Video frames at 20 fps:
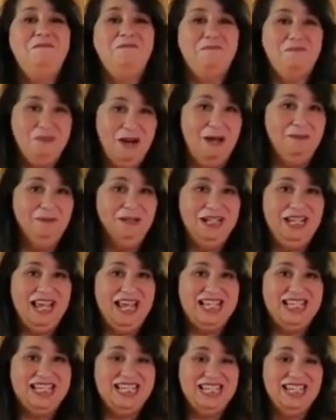Probably
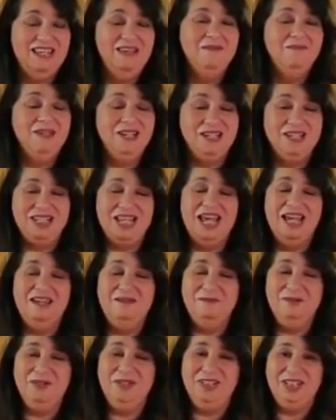less, because I
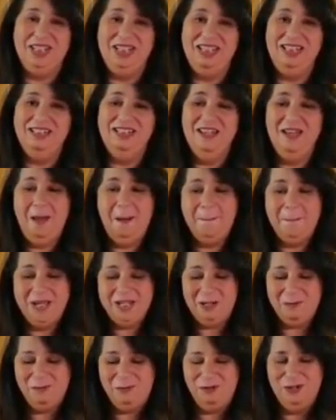am cooking
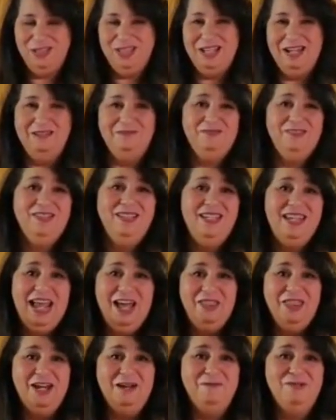much more than now
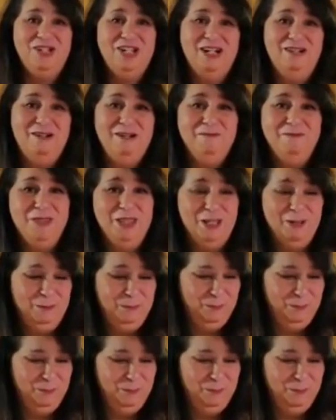that I'm sharing with you.